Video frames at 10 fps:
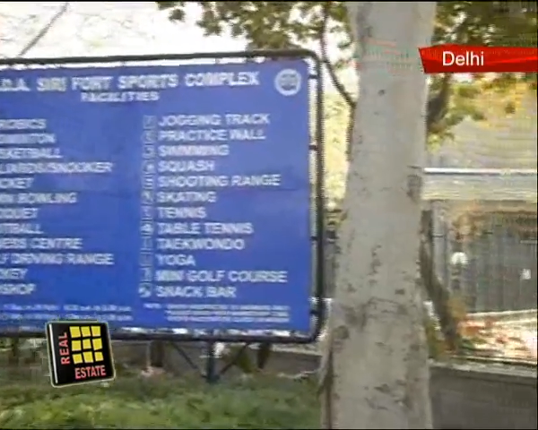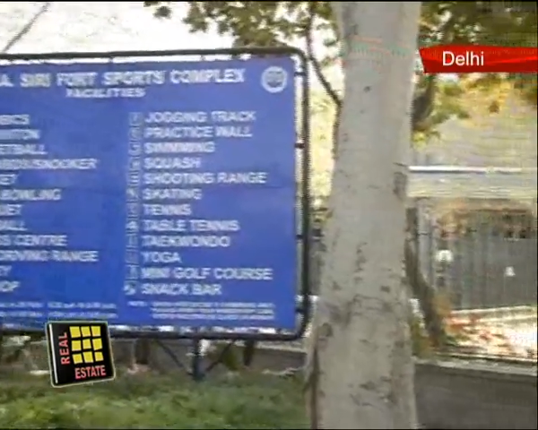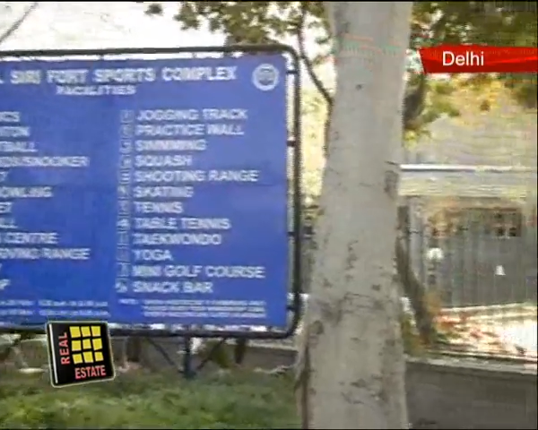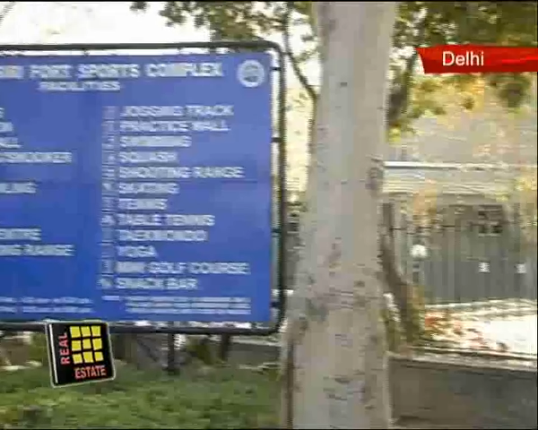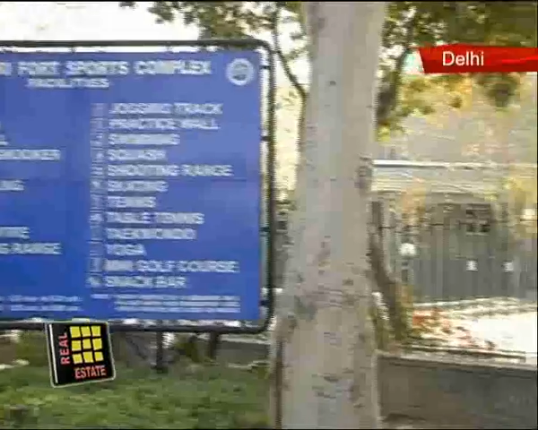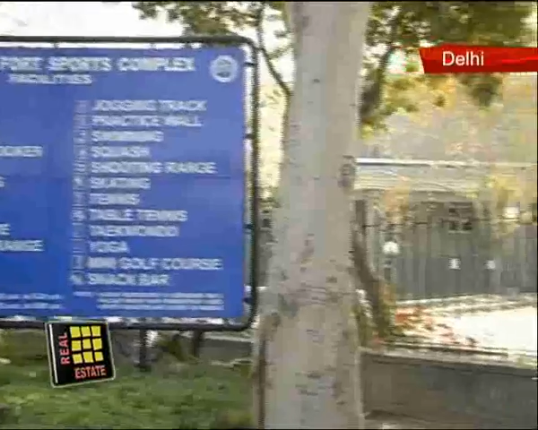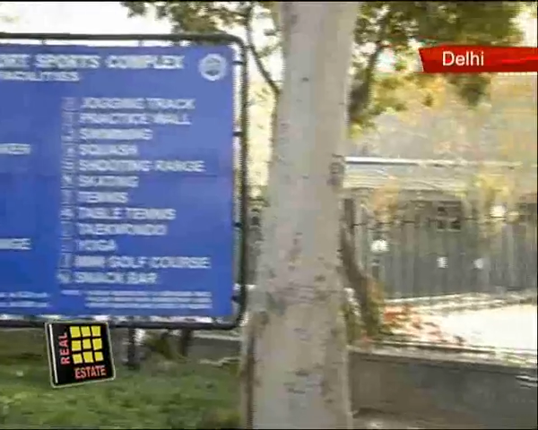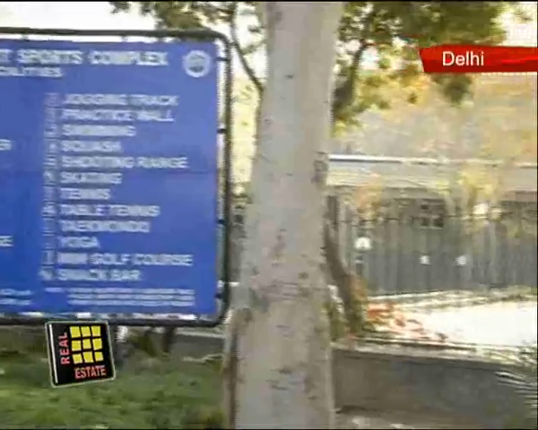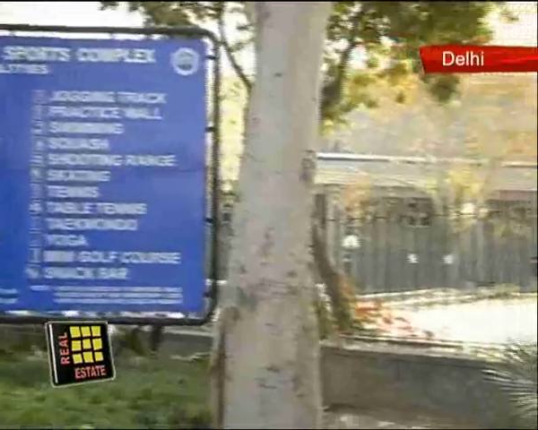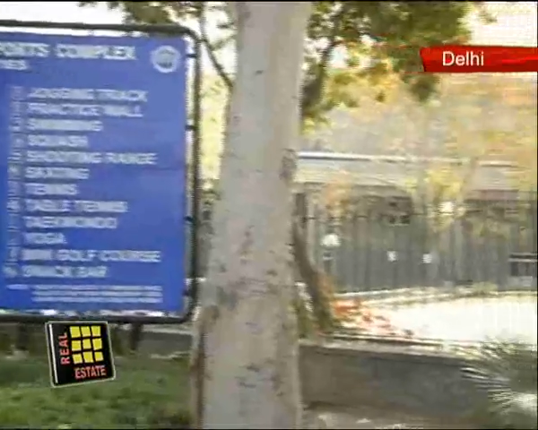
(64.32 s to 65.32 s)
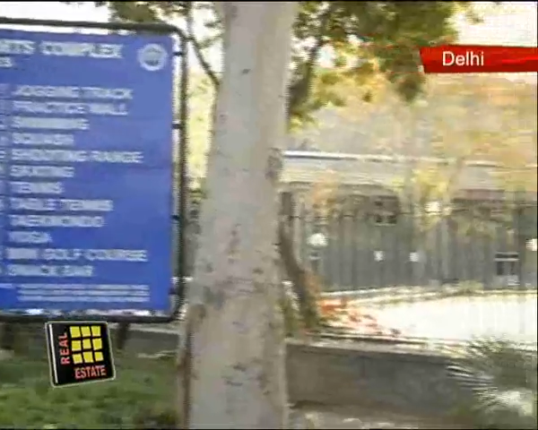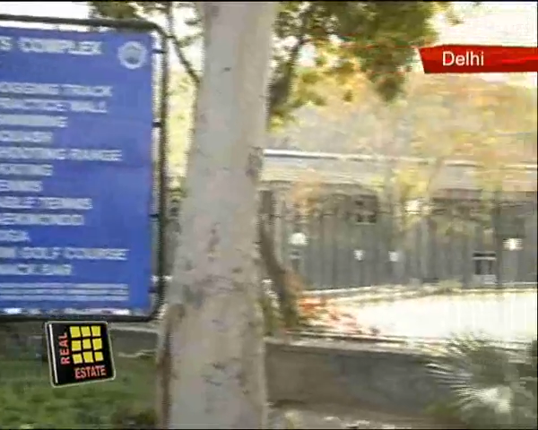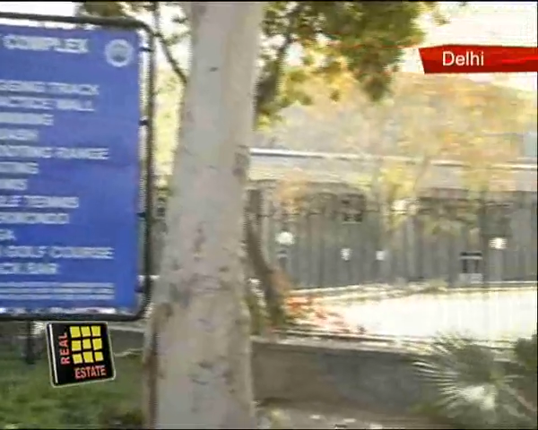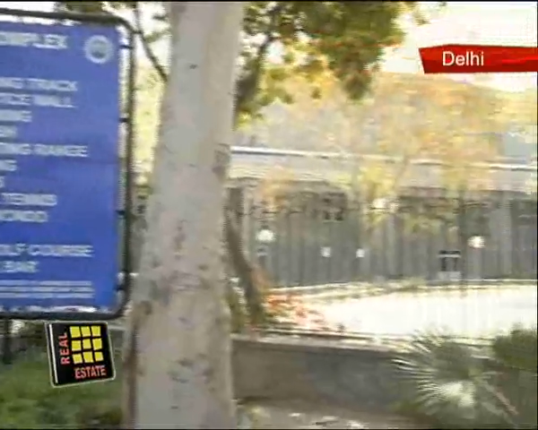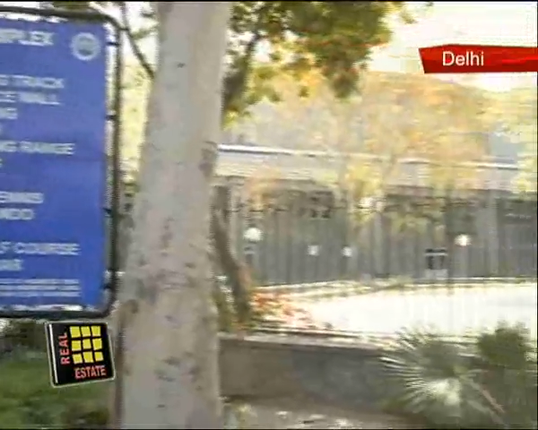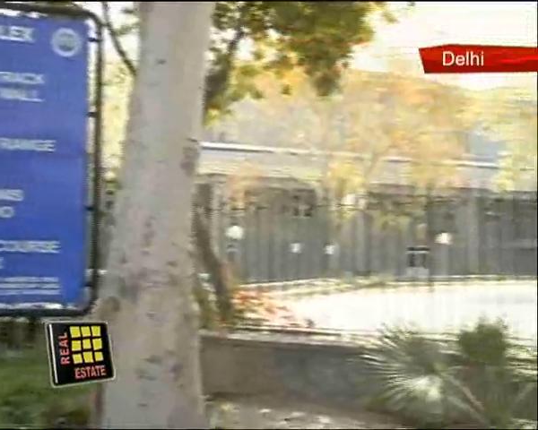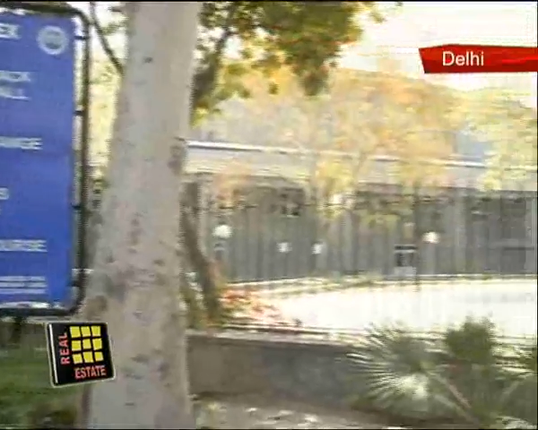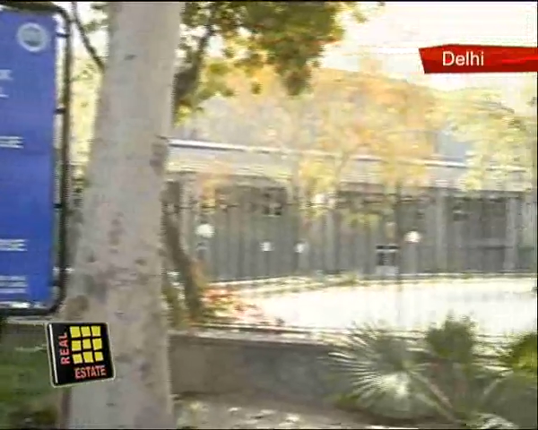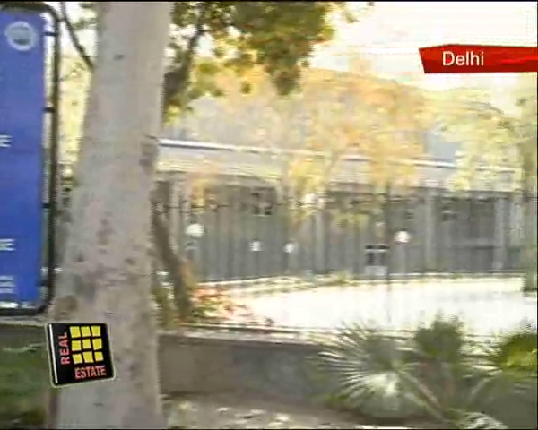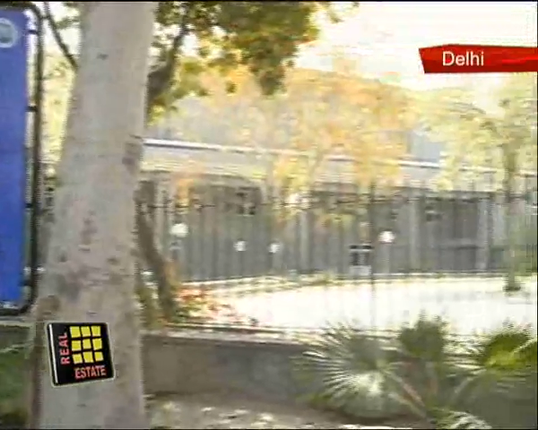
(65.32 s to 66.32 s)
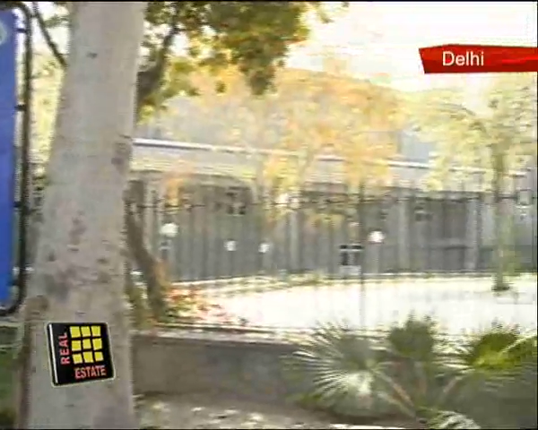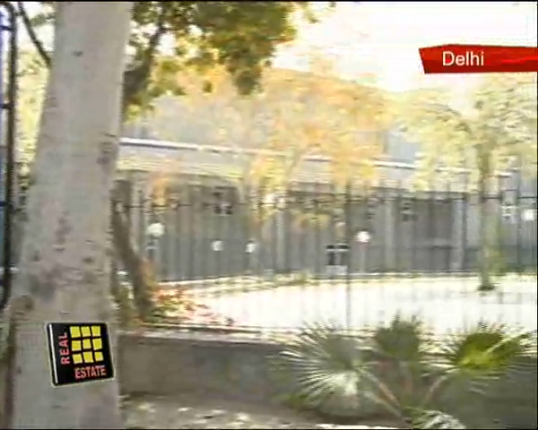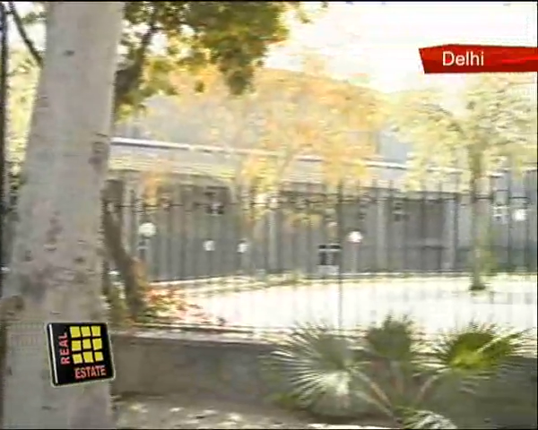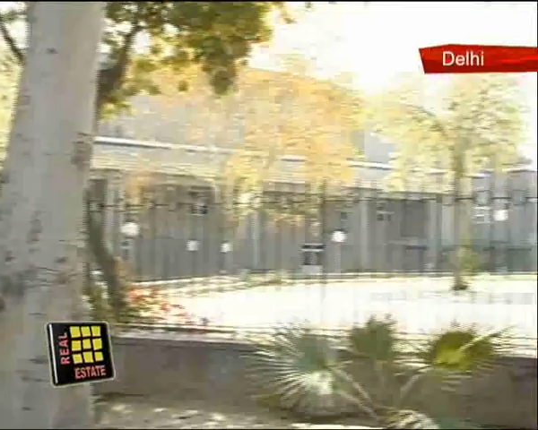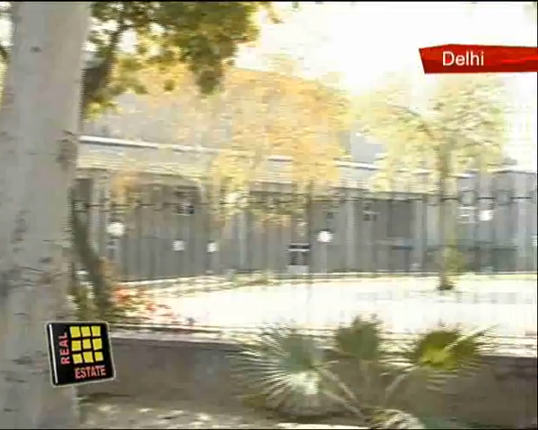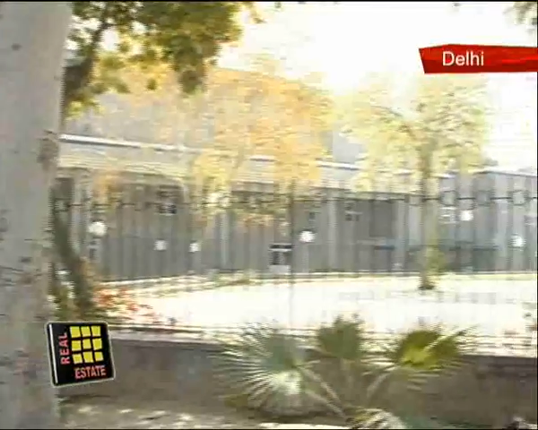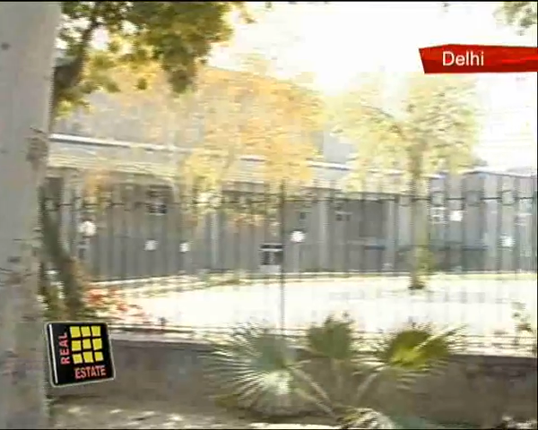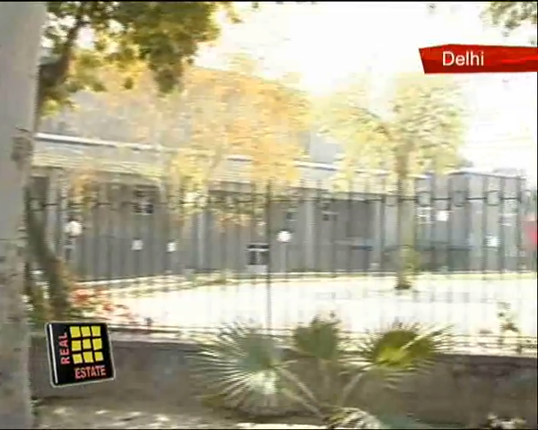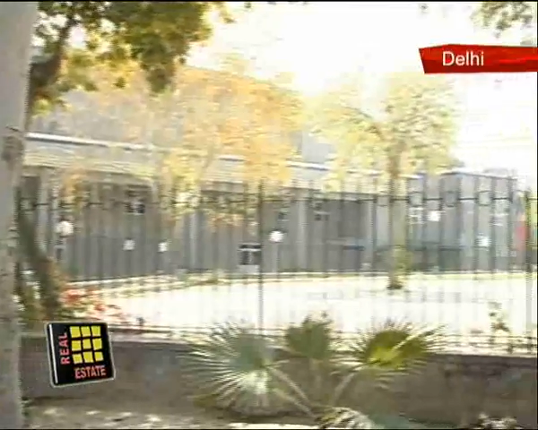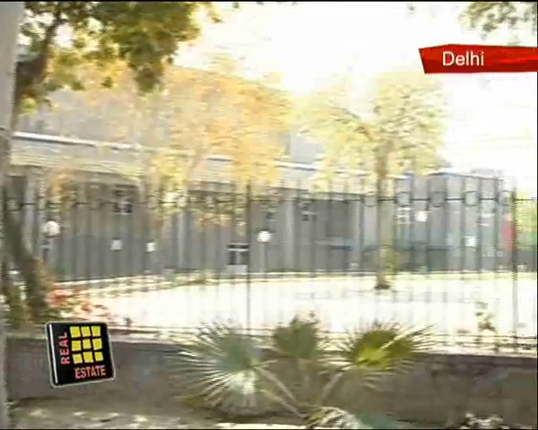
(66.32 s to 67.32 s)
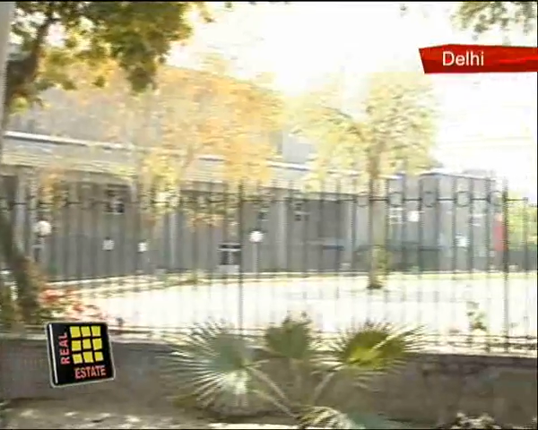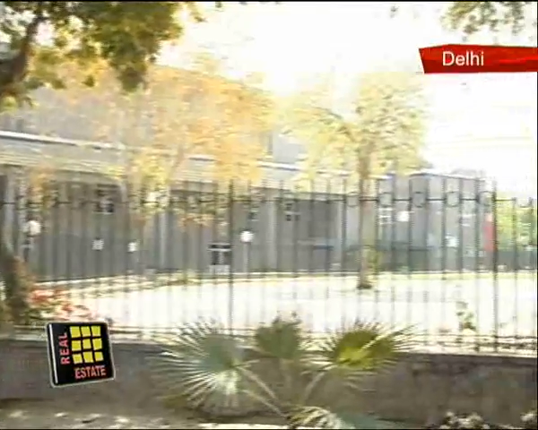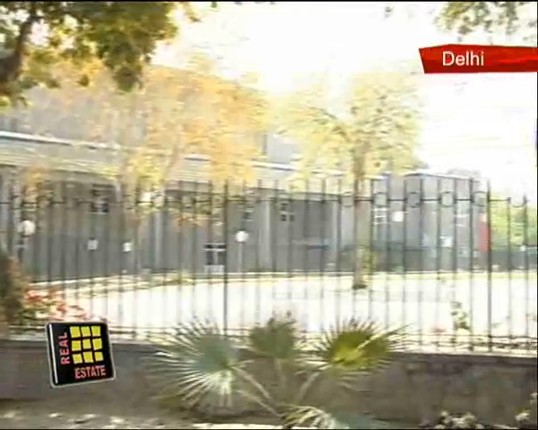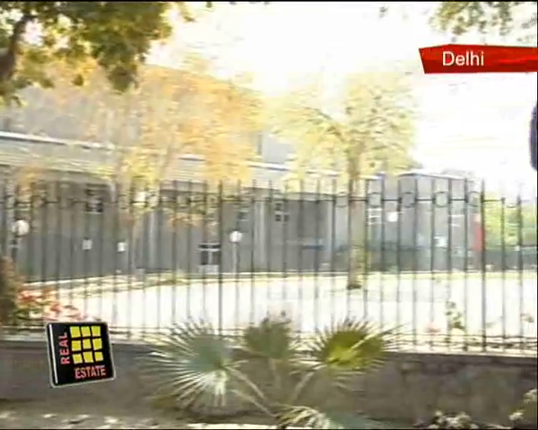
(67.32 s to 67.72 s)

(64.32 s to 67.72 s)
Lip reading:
Nobody's mouth can be seen.